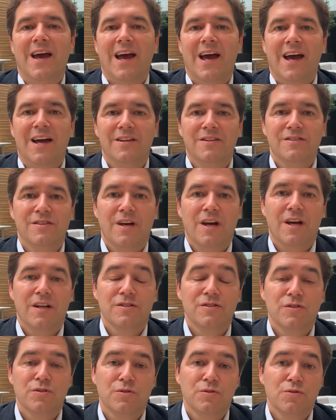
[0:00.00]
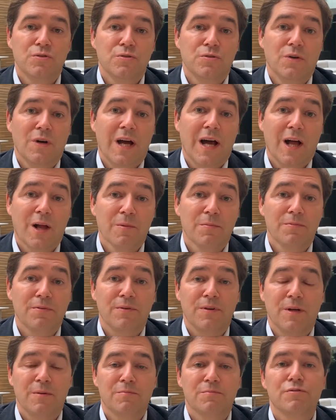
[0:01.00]
and to help
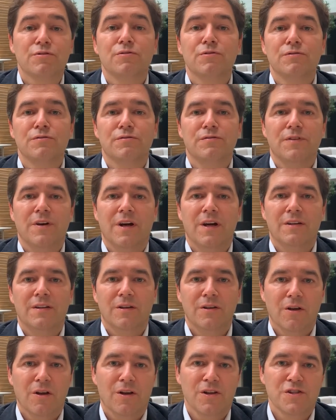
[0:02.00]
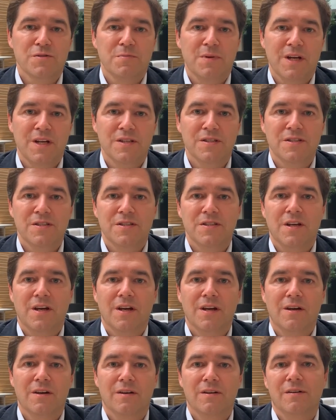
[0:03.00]
improve the knowledge base
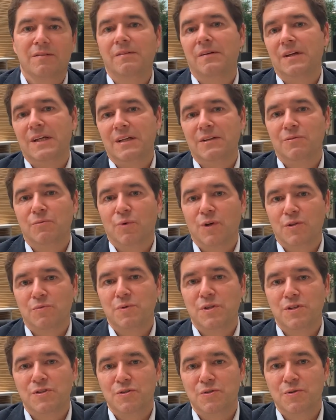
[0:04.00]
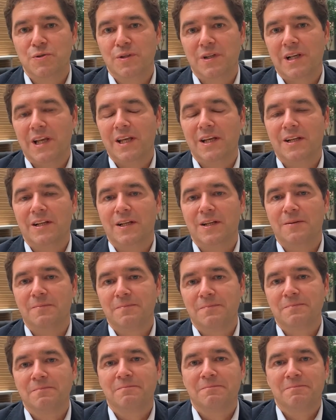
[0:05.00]
in what we do clinically.
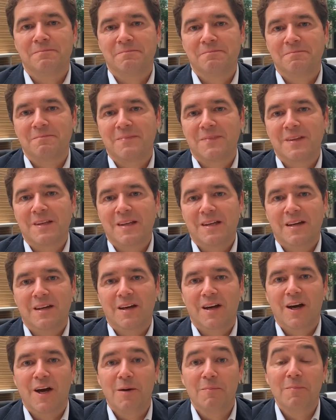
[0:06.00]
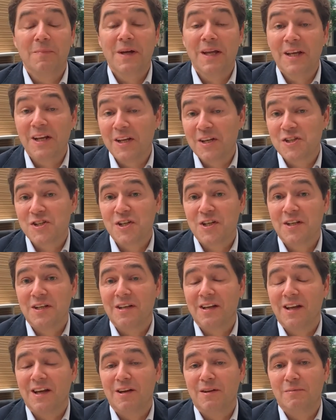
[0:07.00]
In
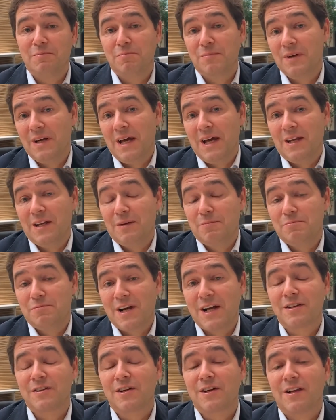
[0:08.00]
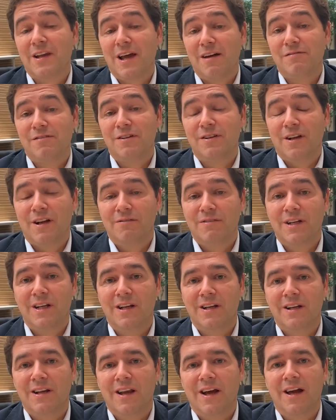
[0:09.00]
addition, at a practical level, I
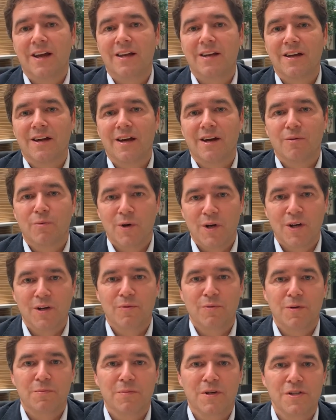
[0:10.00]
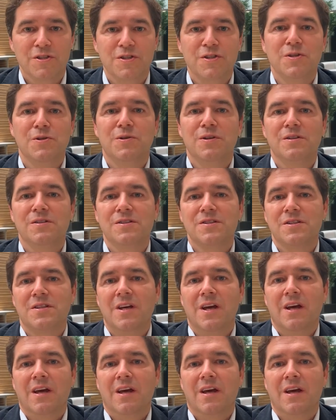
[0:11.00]
really like working with my students,